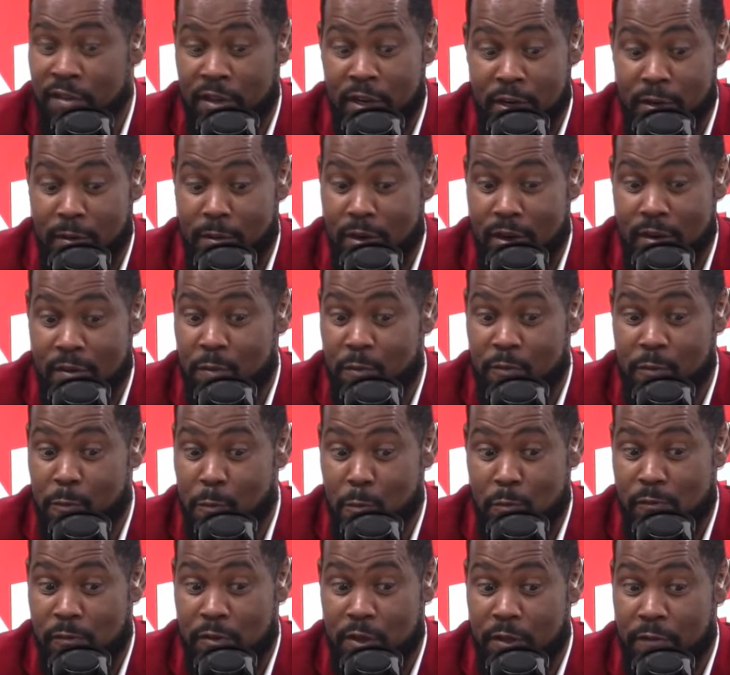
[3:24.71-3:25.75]
And
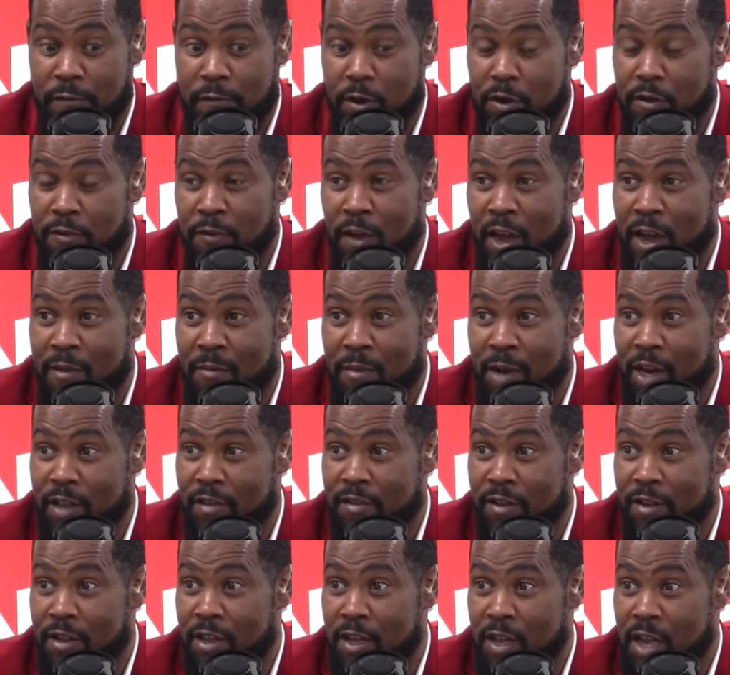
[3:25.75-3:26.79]
for the first 5
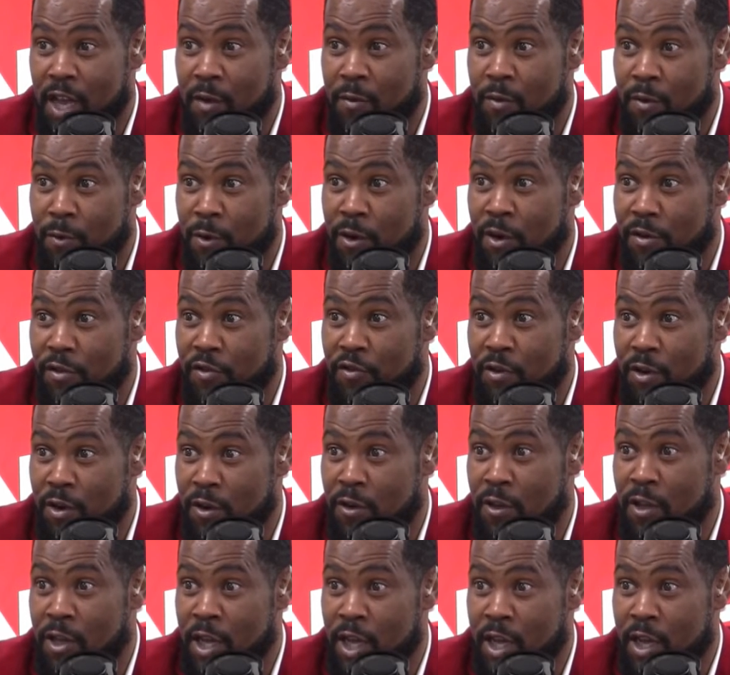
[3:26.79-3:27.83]
minutes, it looked like we were going to
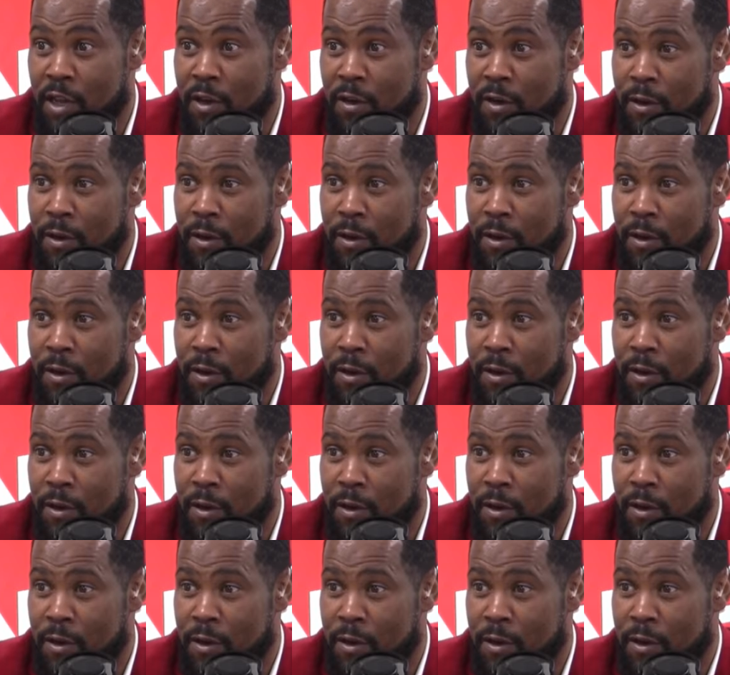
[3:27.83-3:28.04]
struggle again.